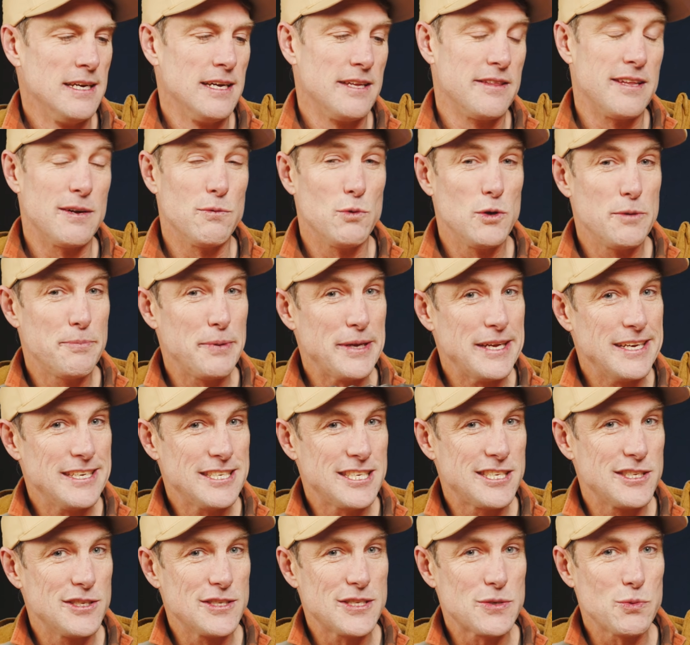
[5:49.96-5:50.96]
There would be
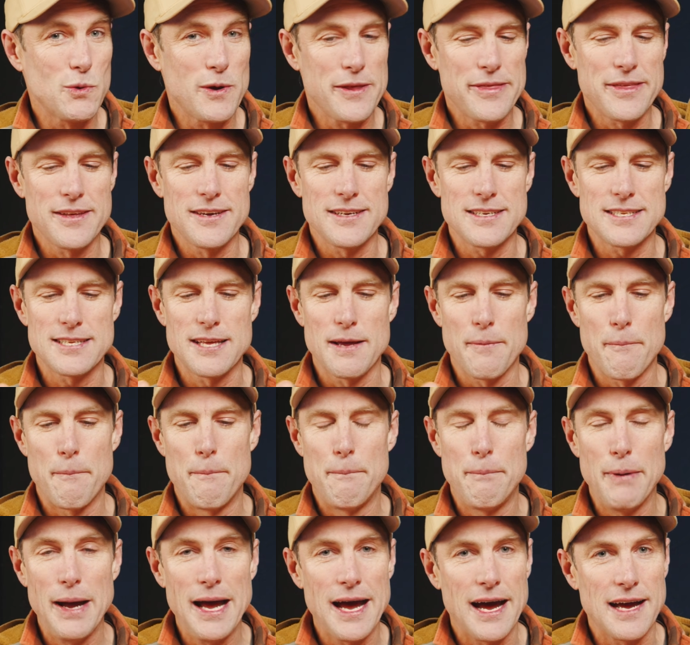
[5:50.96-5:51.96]
issues with it,
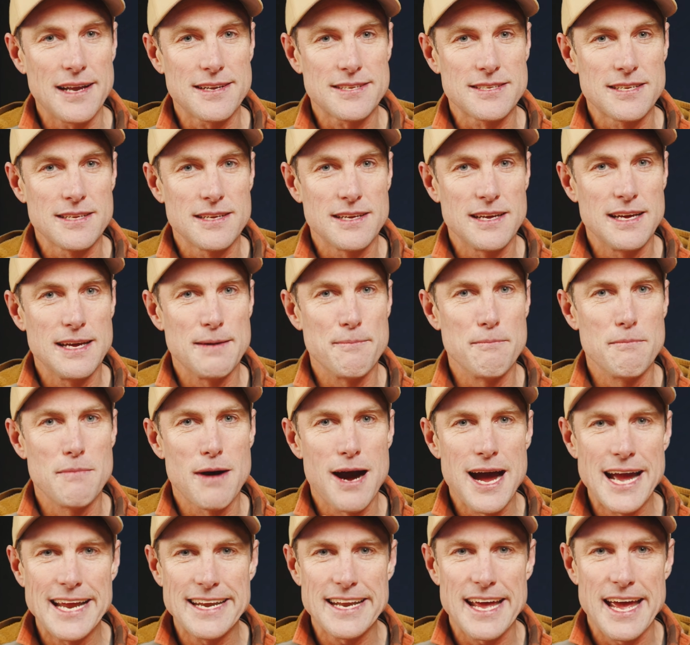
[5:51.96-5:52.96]
but it
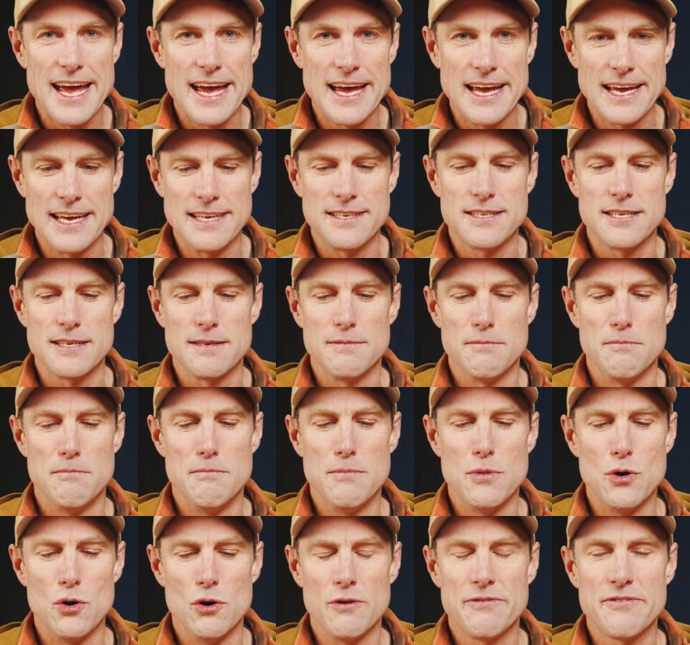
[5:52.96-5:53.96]
might add
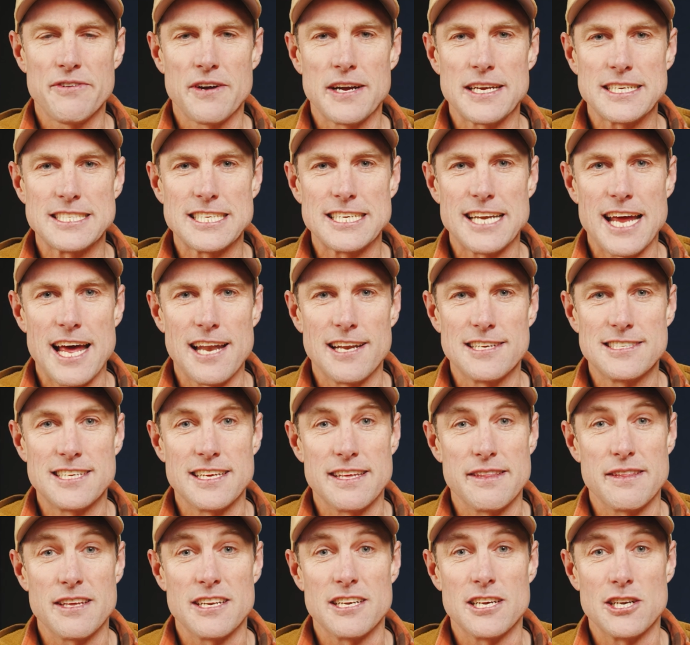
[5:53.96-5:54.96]
more
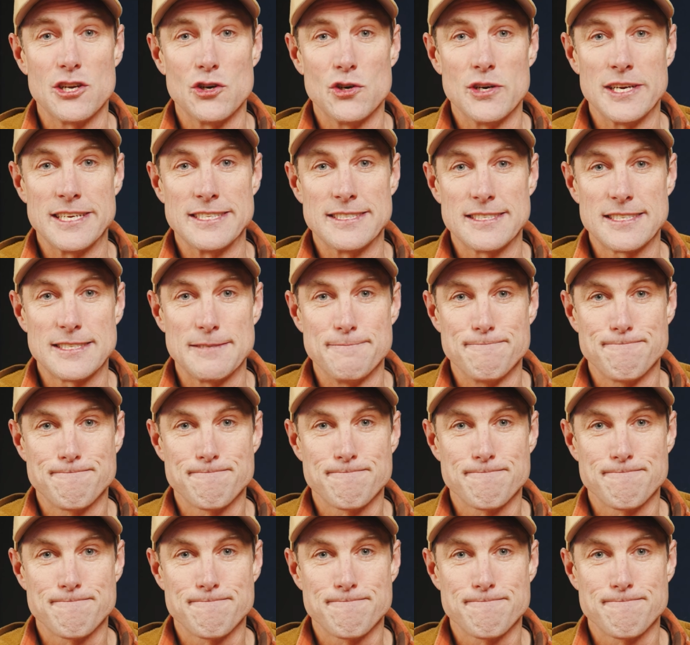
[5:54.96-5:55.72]
functionality than annoyance.